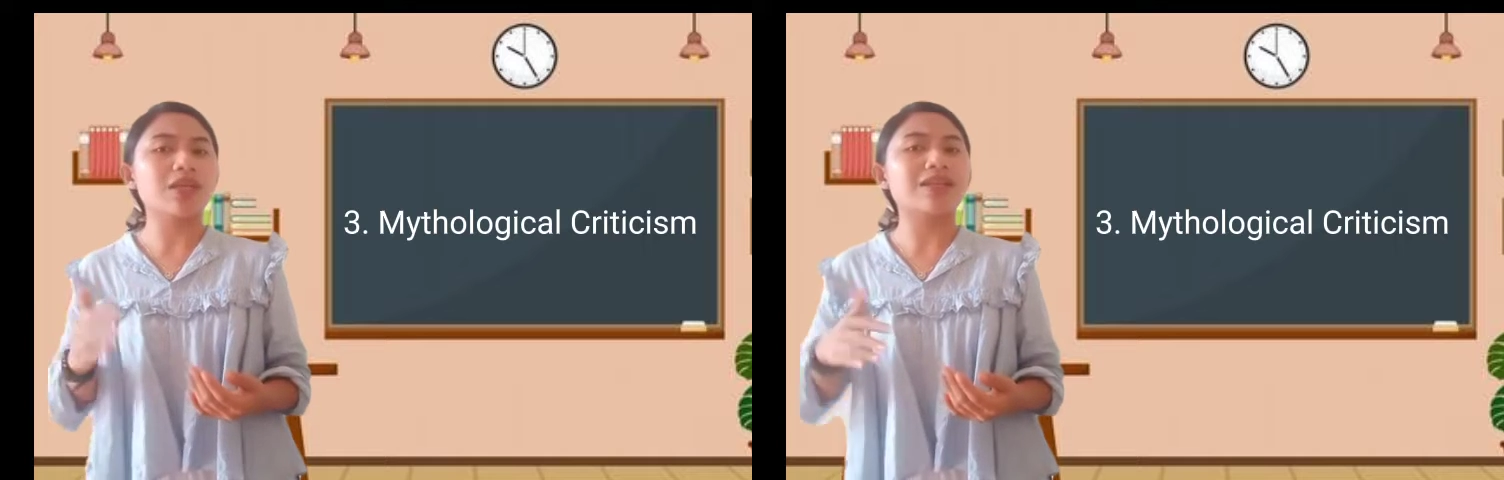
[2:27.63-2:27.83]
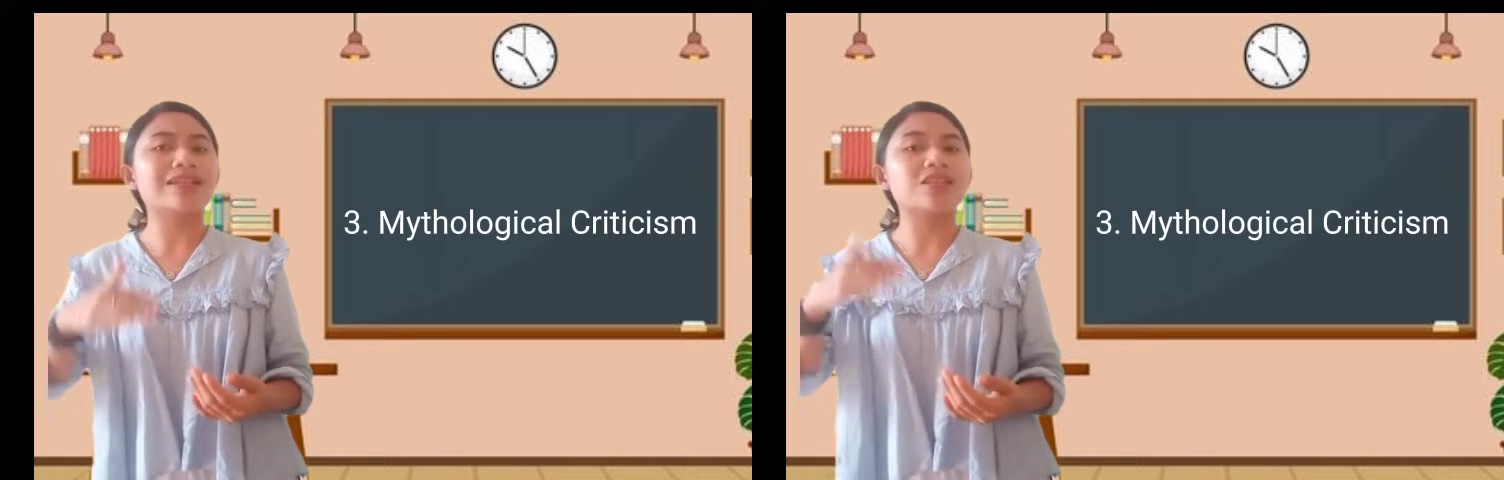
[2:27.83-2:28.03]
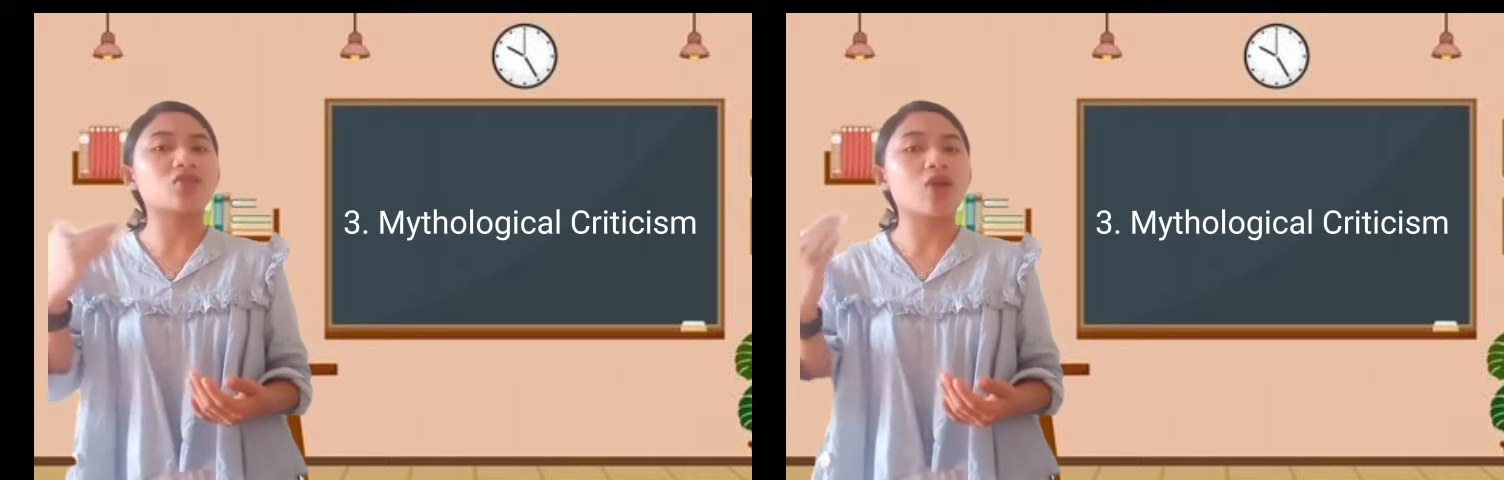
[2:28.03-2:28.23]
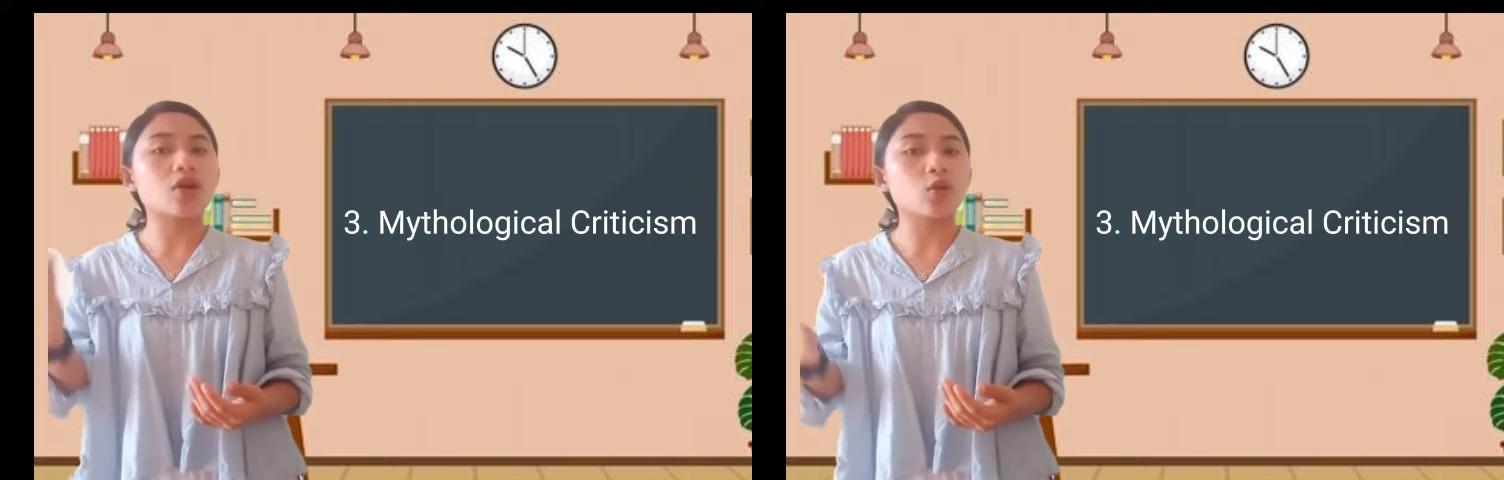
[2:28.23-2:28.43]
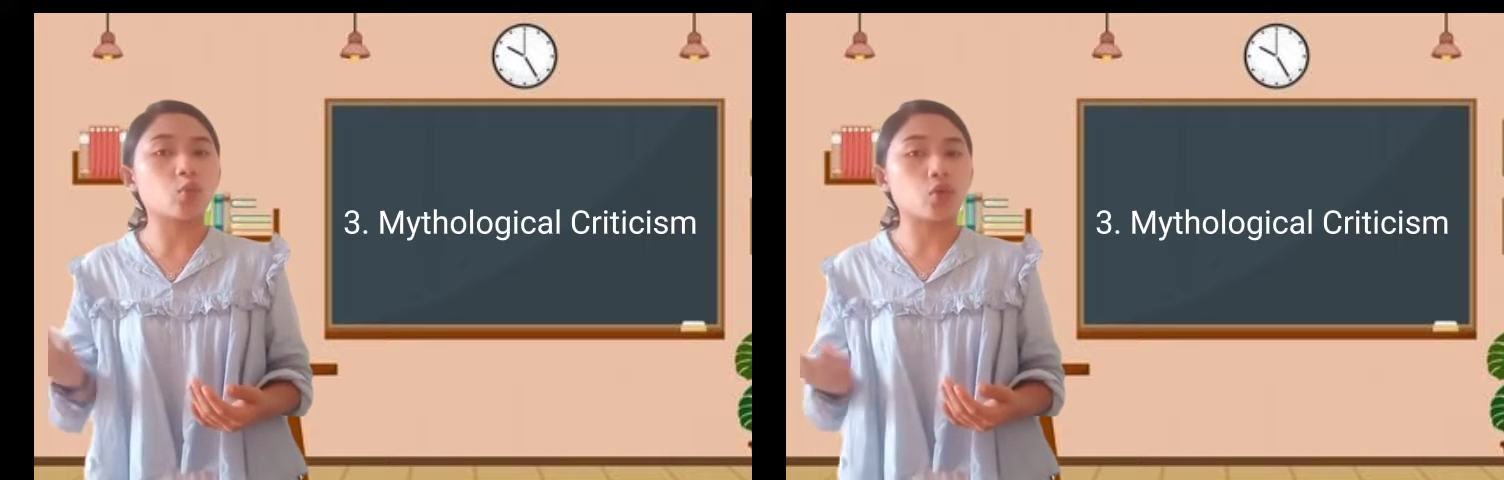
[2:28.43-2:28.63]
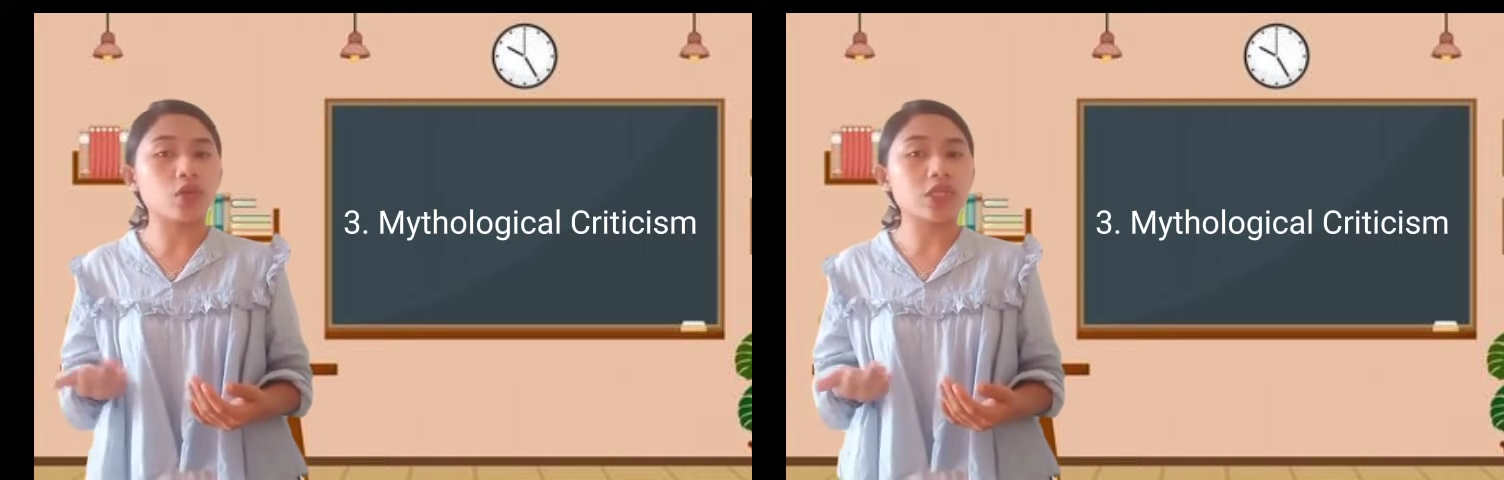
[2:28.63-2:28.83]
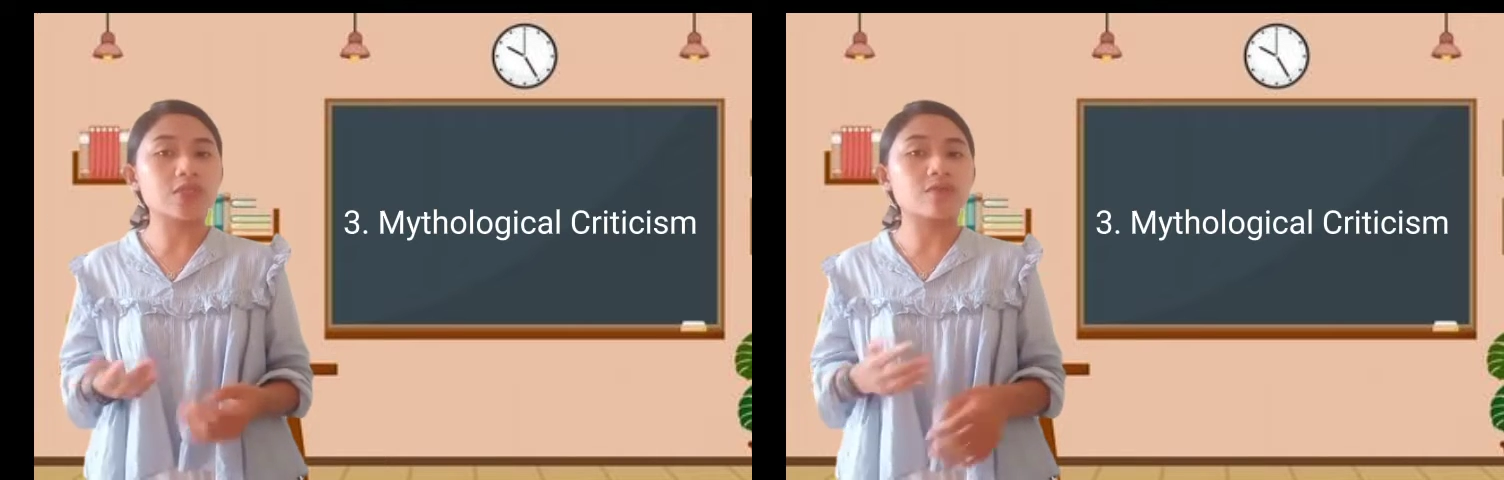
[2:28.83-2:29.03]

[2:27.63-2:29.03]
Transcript: in literary works